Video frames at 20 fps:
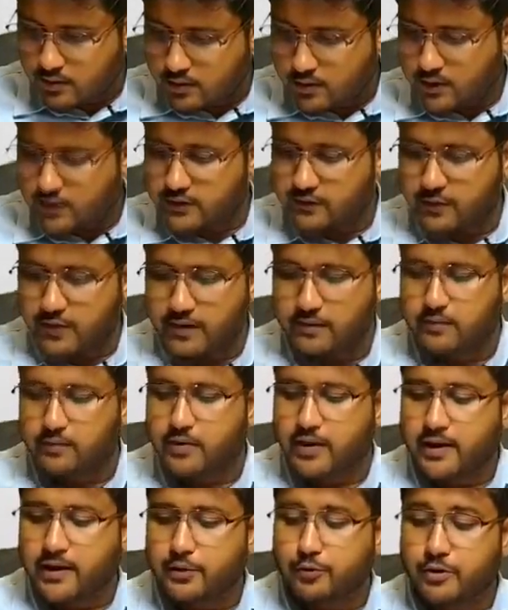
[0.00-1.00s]
This one,
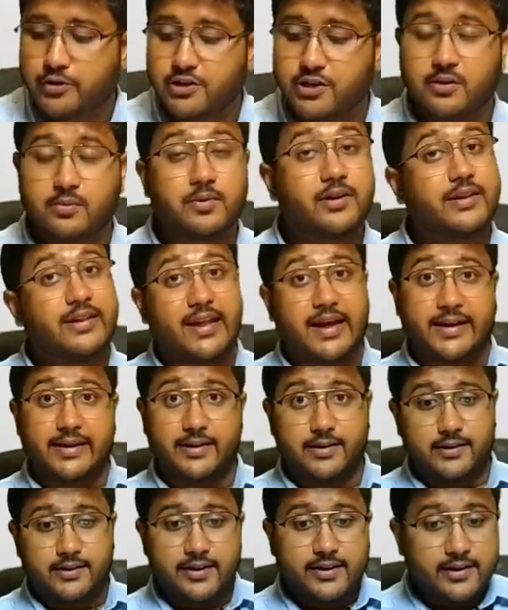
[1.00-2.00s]
right? Question number
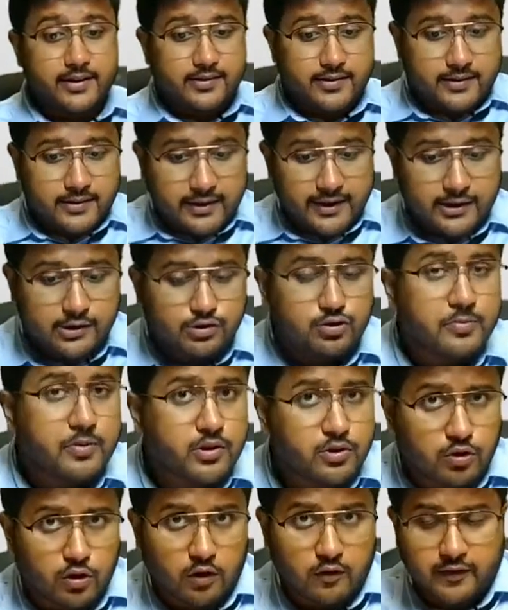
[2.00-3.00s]
9. This needs to
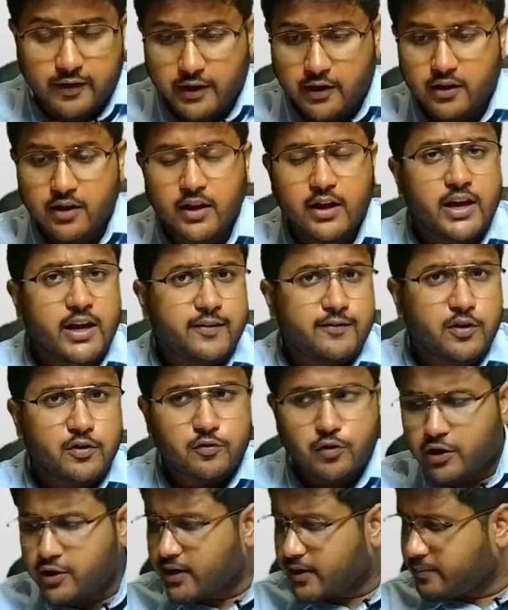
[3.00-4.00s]
be solved here. If you
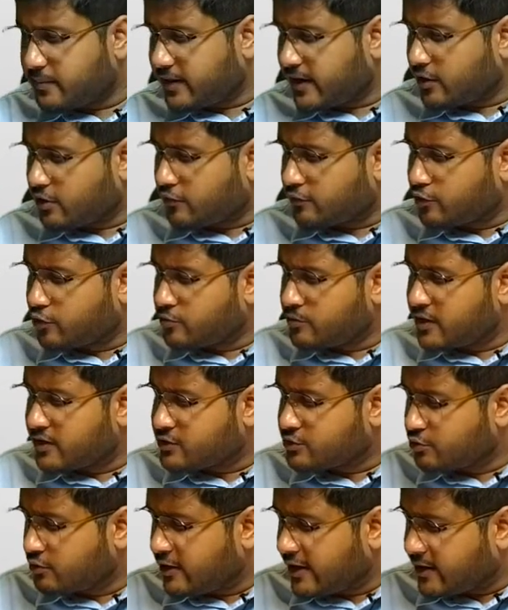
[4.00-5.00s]
want a break of 2
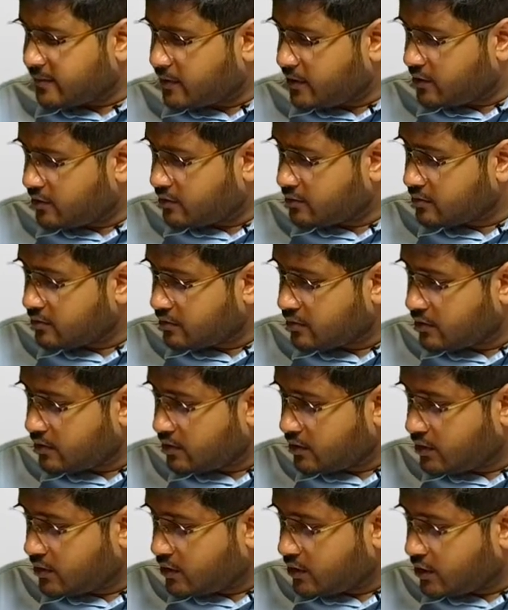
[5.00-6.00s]
minutes, do let me know.
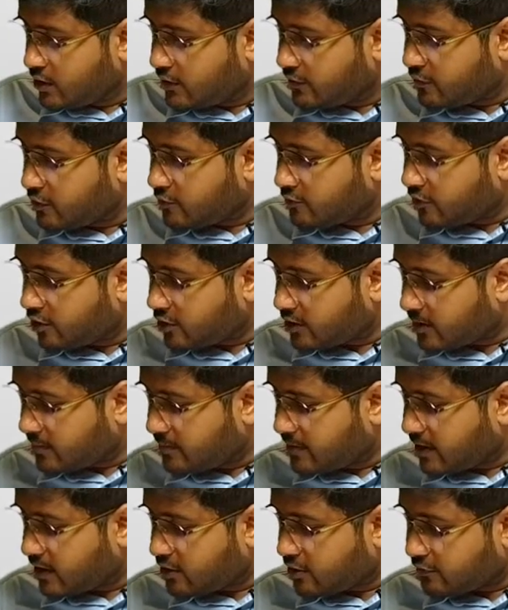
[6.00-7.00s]
If you want a
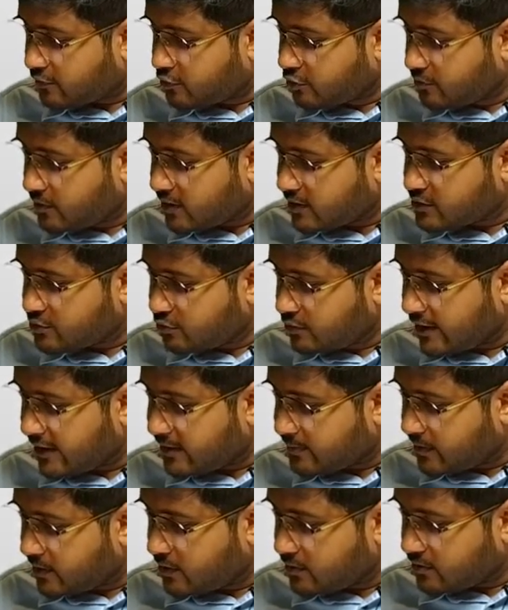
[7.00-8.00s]
break of 2 minutes, do
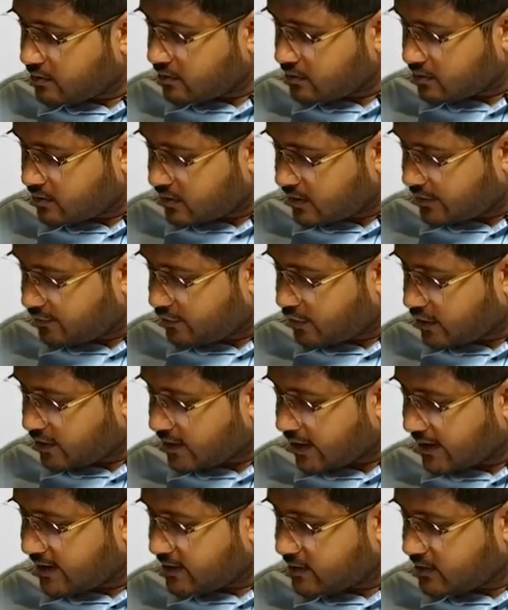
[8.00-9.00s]
let me know. If you are
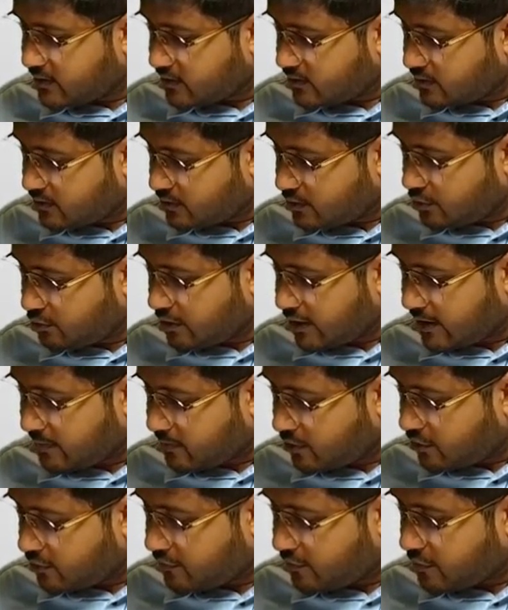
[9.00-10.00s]
tired, do let
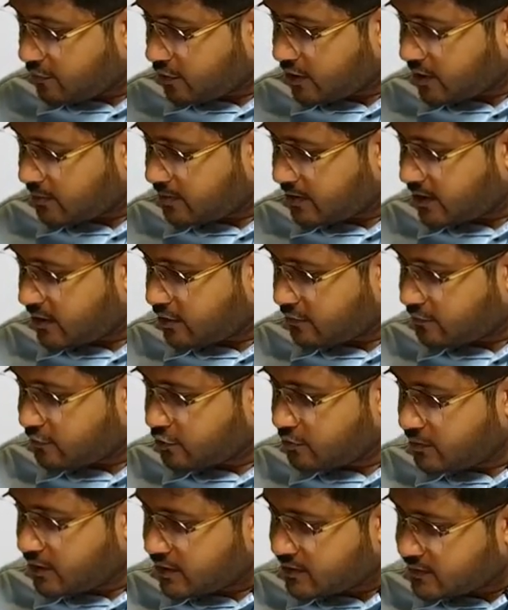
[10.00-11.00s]
me know if you want a break of
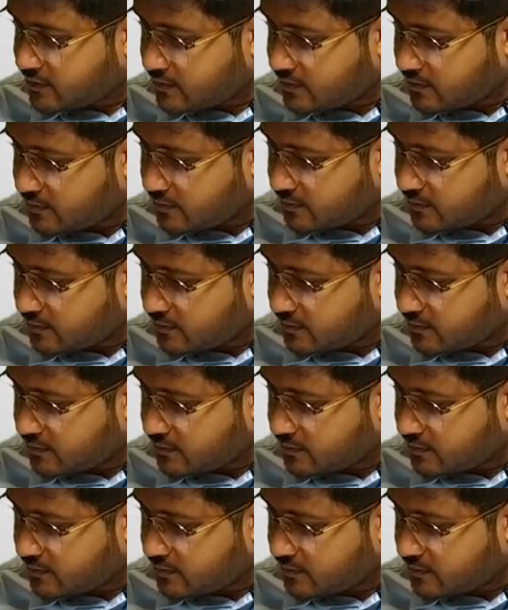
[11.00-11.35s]
2 minutes.